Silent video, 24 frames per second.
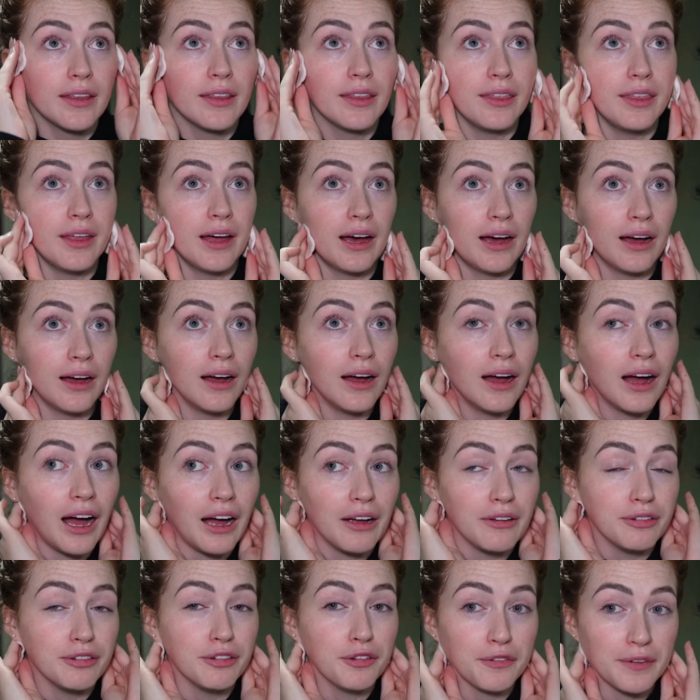that
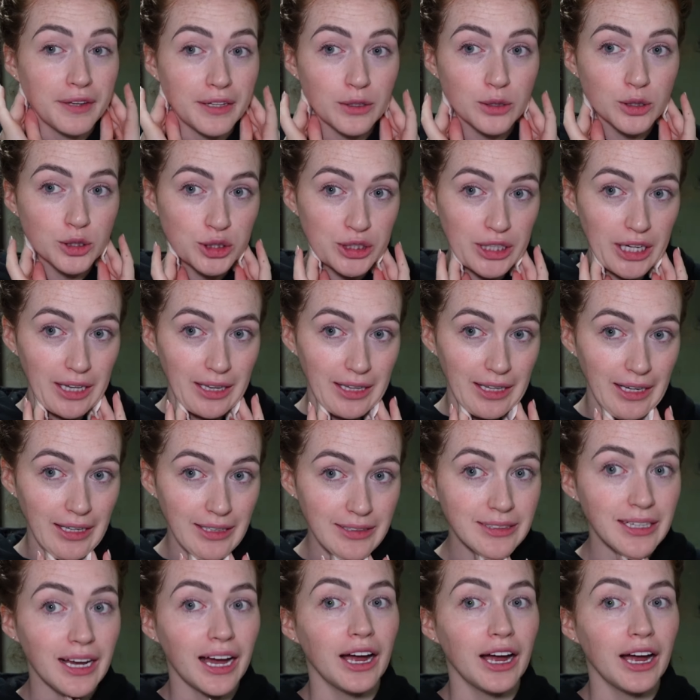I feel jet lagged.